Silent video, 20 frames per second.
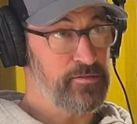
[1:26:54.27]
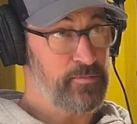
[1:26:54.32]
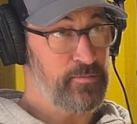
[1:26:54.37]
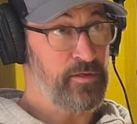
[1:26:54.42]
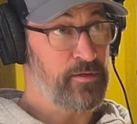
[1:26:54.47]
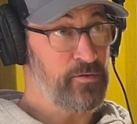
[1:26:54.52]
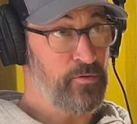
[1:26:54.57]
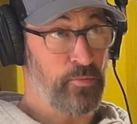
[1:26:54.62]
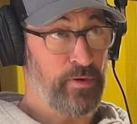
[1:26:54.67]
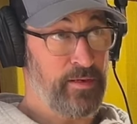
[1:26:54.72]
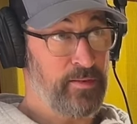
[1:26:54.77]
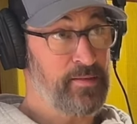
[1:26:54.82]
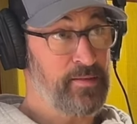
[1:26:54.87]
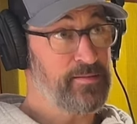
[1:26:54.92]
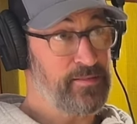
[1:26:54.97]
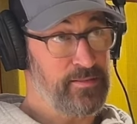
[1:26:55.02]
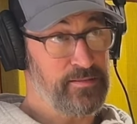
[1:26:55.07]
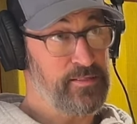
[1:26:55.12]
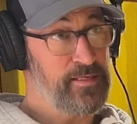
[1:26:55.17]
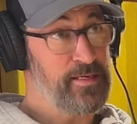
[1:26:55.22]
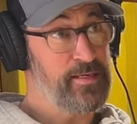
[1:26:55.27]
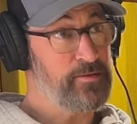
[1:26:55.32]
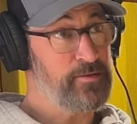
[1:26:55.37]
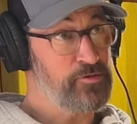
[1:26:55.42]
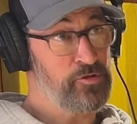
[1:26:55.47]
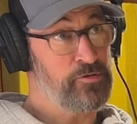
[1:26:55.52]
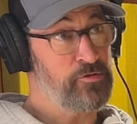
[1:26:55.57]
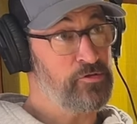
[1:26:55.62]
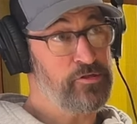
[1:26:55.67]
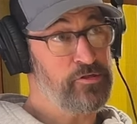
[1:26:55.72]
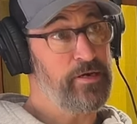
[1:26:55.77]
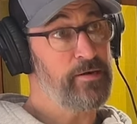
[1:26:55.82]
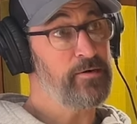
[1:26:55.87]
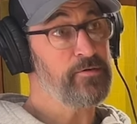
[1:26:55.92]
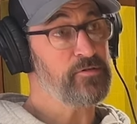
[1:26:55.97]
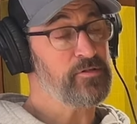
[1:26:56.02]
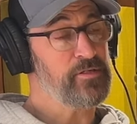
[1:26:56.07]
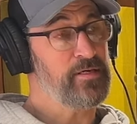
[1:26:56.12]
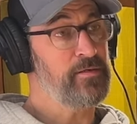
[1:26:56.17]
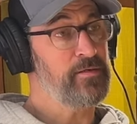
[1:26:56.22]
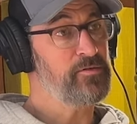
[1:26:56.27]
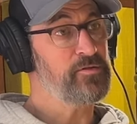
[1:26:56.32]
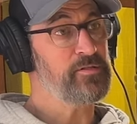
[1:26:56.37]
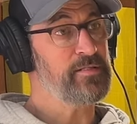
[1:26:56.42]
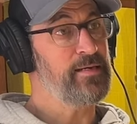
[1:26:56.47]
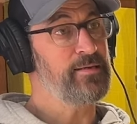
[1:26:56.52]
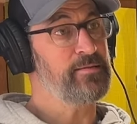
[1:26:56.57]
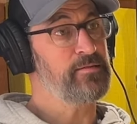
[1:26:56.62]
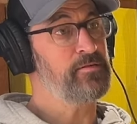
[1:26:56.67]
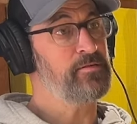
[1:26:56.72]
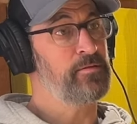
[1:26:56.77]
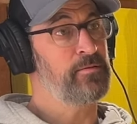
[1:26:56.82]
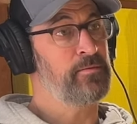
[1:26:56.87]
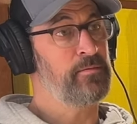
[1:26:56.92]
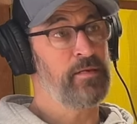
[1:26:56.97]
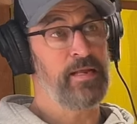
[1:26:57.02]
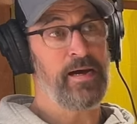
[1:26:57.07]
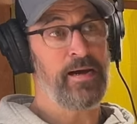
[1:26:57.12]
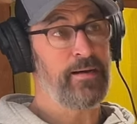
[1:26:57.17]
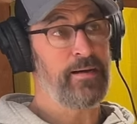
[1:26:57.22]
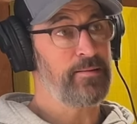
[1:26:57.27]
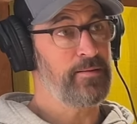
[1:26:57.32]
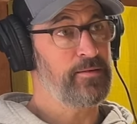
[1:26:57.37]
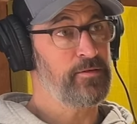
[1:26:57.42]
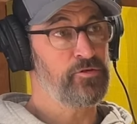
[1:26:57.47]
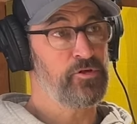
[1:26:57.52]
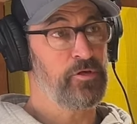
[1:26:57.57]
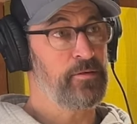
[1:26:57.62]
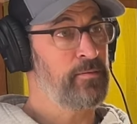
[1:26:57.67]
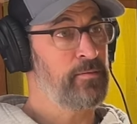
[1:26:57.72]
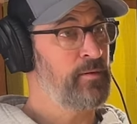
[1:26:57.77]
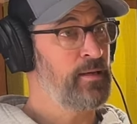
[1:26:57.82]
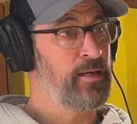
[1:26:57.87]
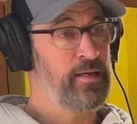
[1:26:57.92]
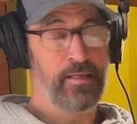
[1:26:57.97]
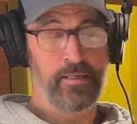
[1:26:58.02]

that are willing to teach and share skill sets and knowledge and